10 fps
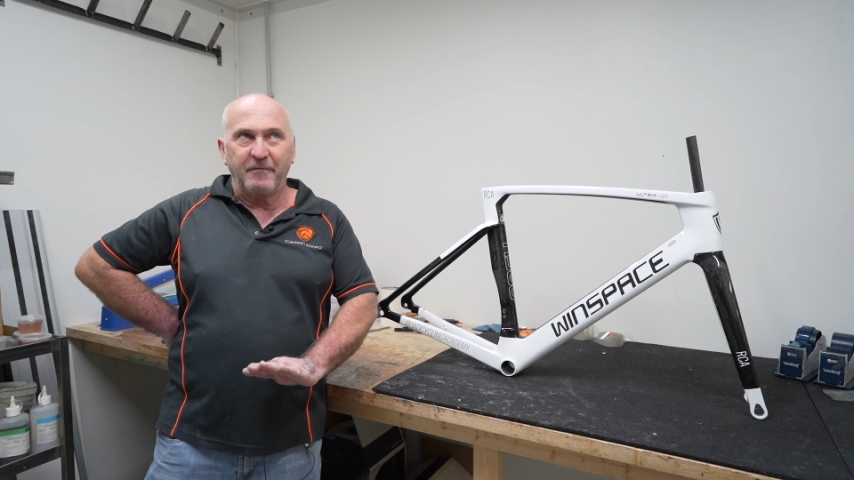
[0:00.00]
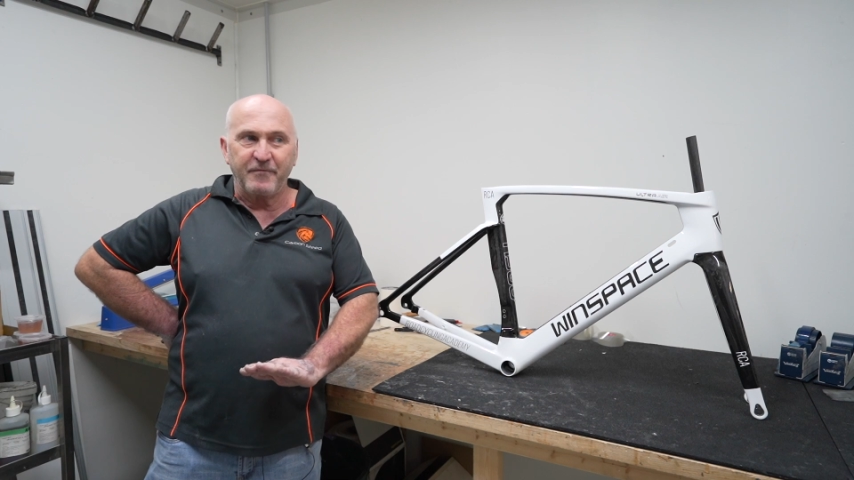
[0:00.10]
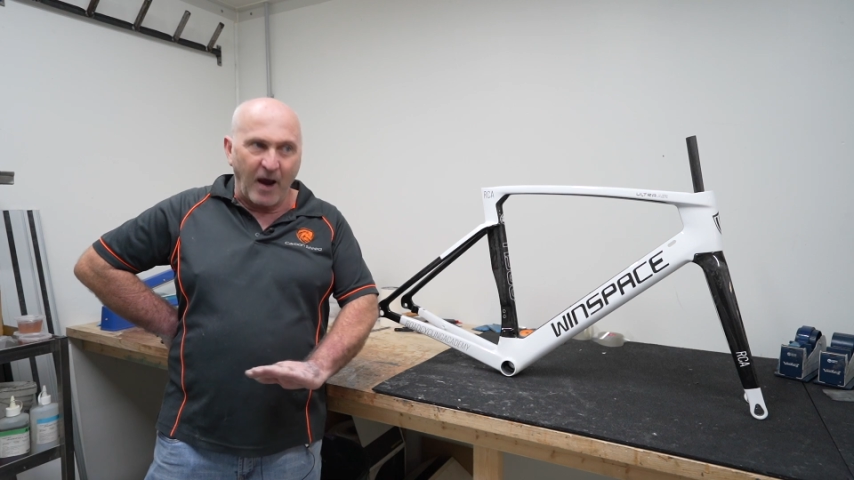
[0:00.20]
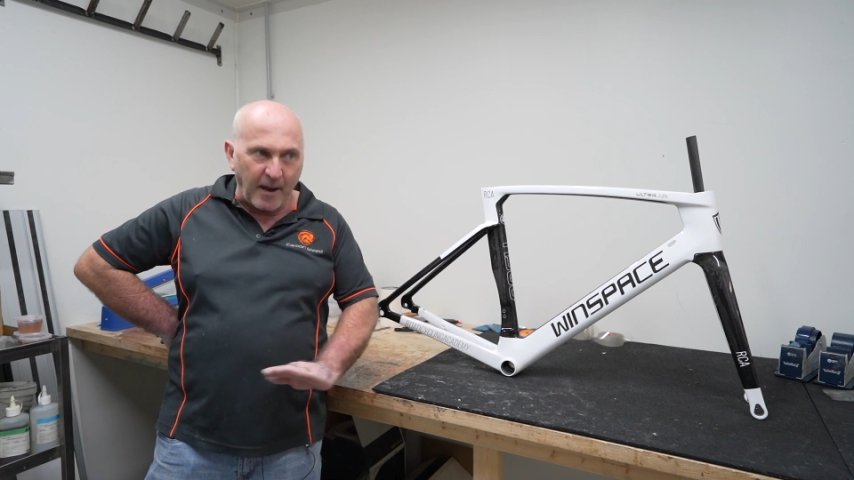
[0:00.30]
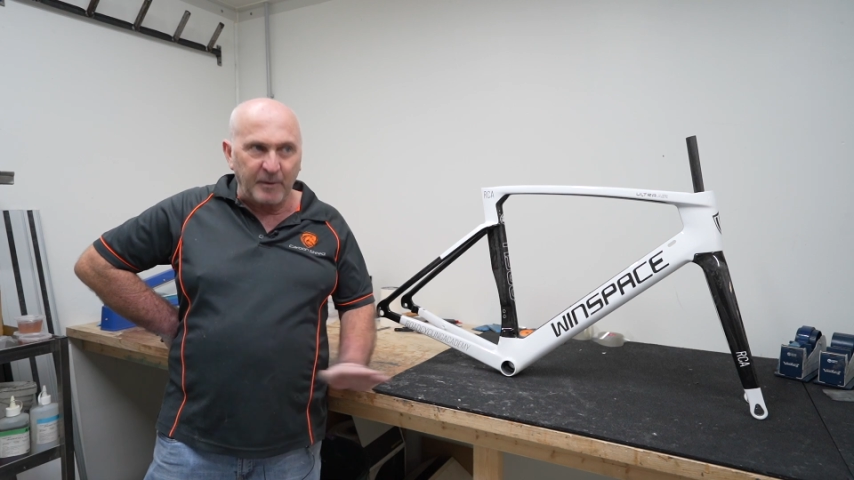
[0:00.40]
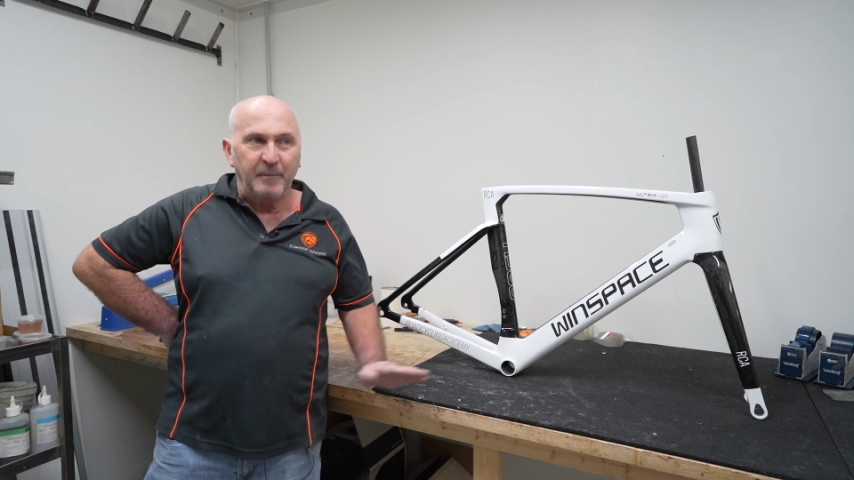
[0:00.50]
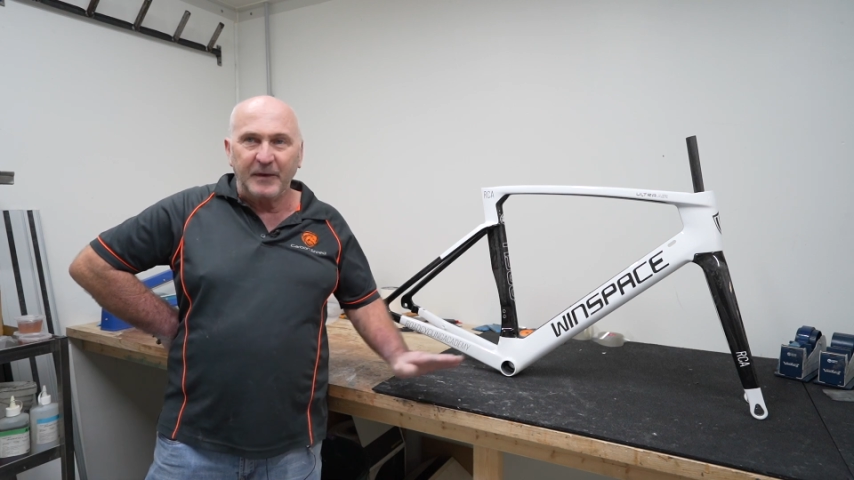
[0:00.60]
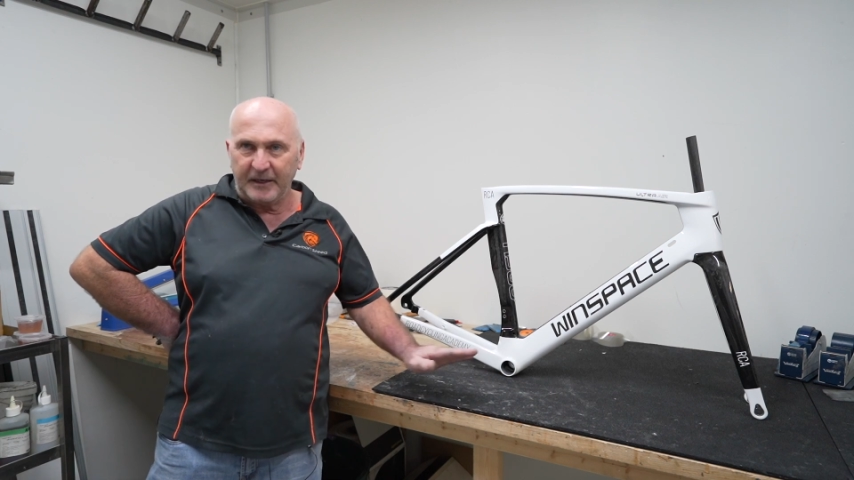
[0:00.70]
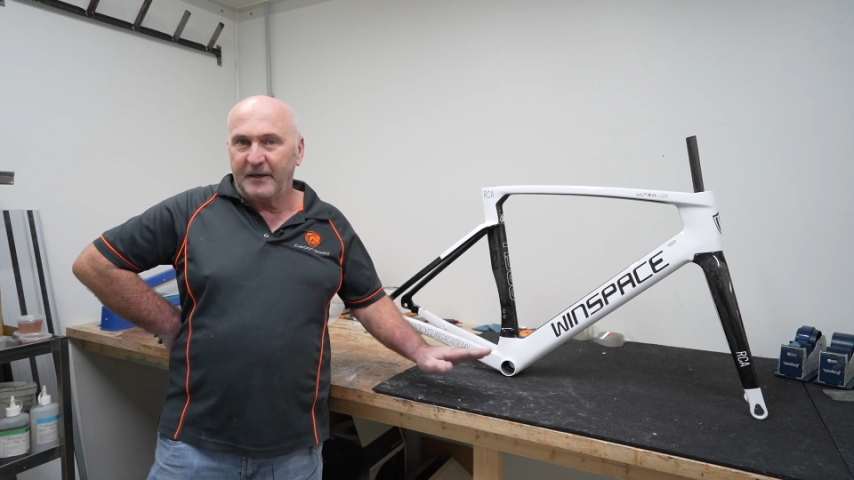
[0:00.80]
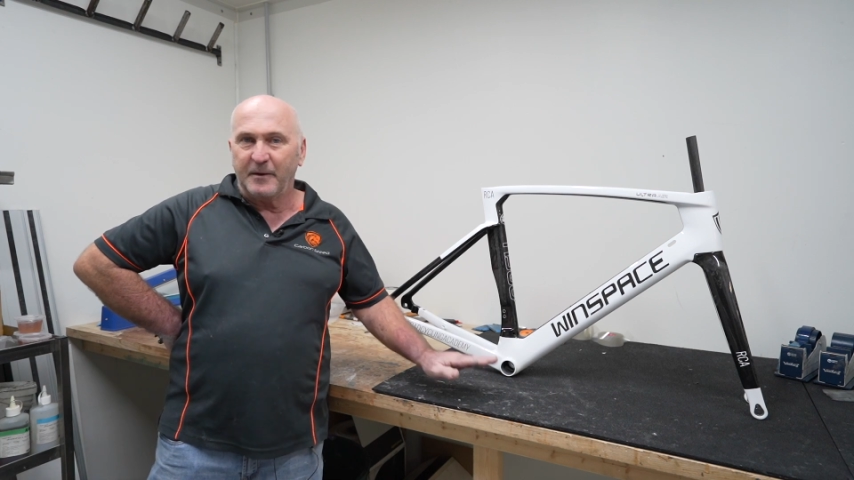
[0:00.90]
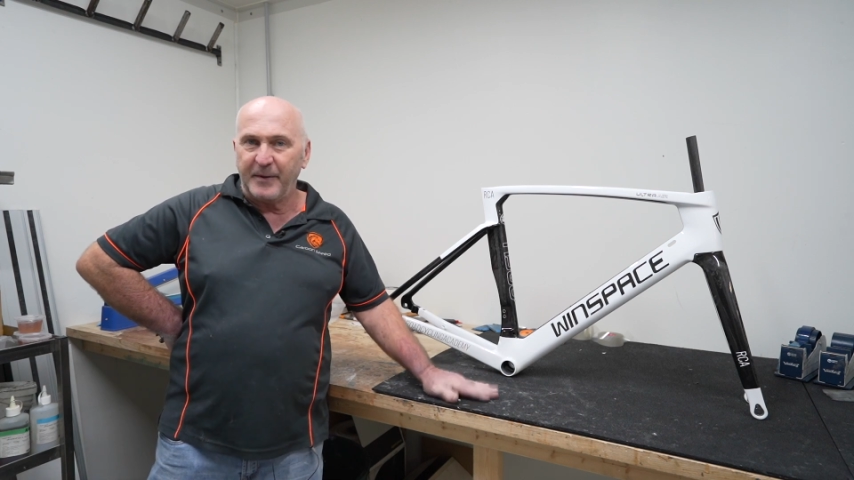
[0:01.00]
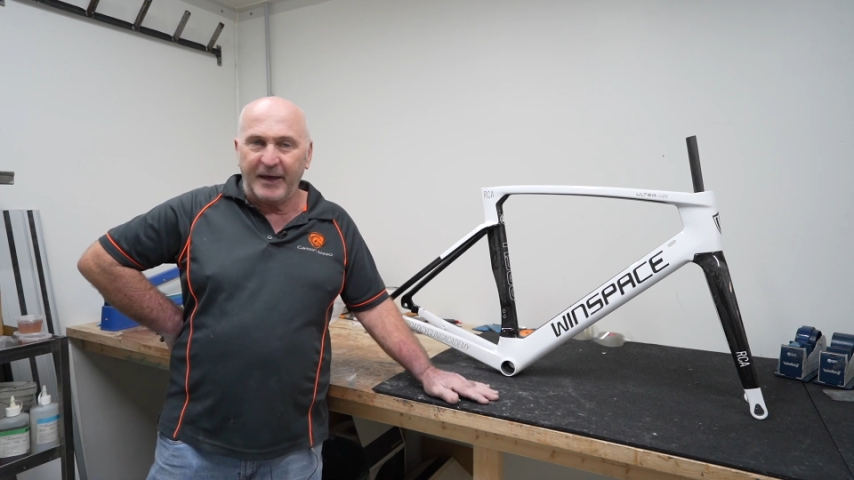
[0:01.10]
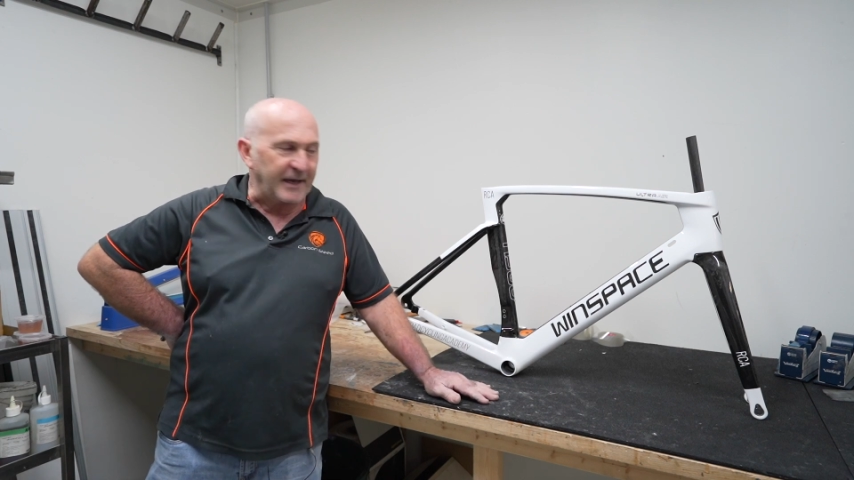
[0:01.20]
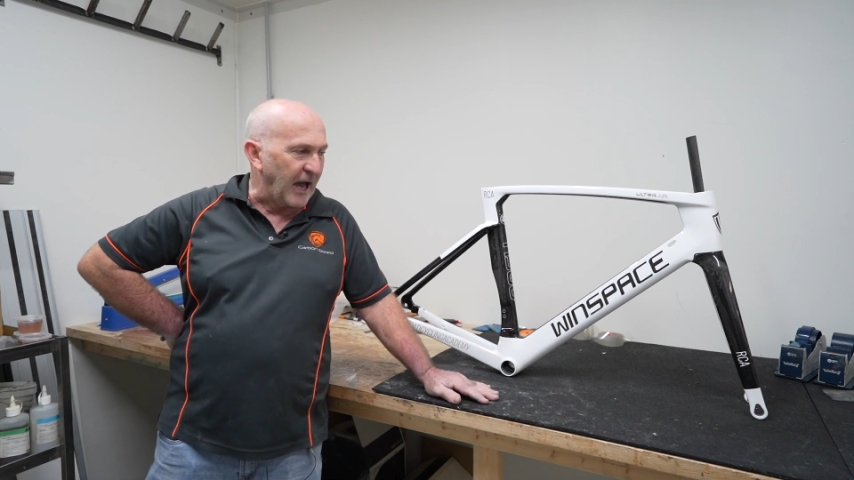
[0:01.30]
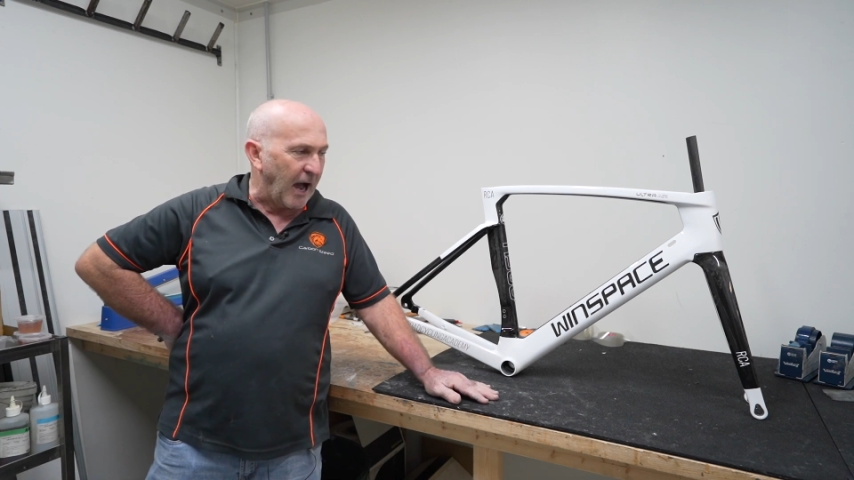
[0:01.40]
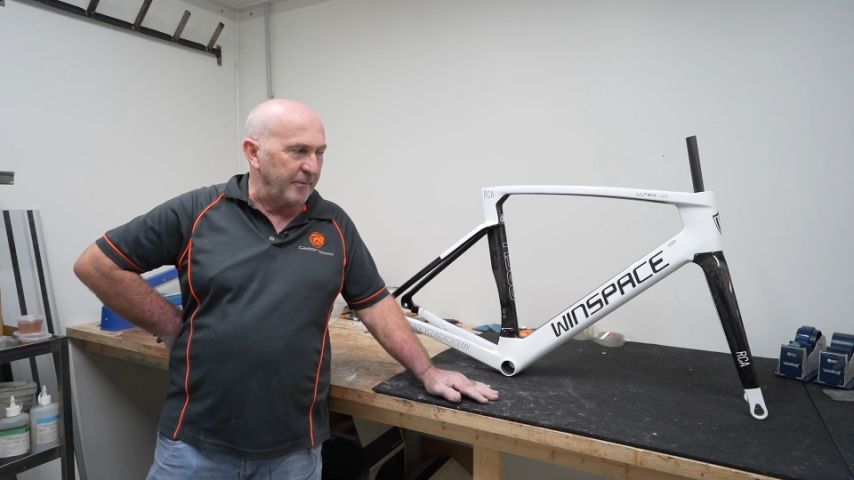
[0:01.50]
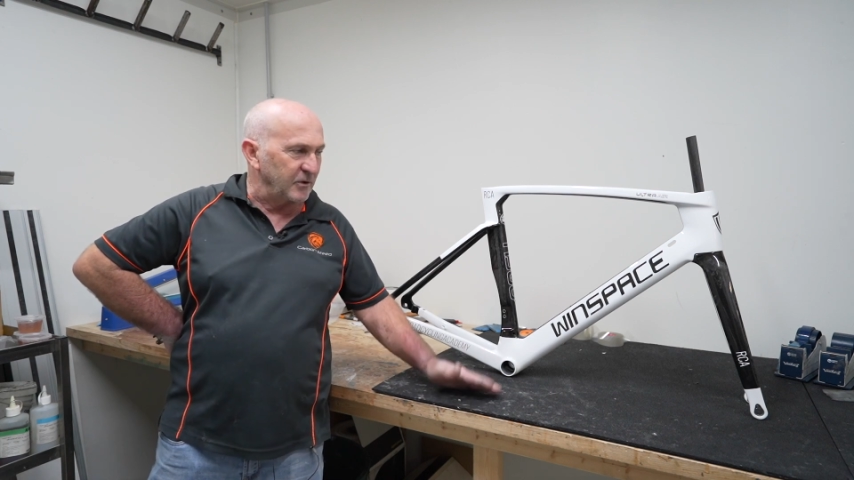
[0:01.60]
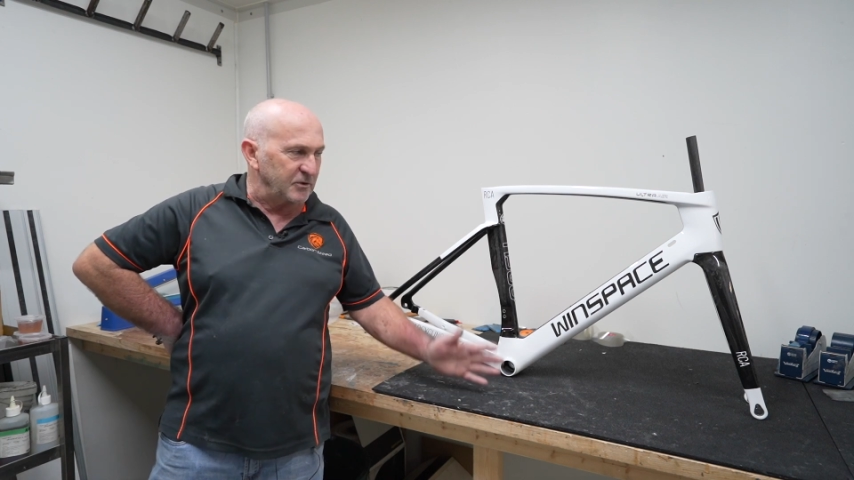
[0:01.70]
a frame completely to bare carbon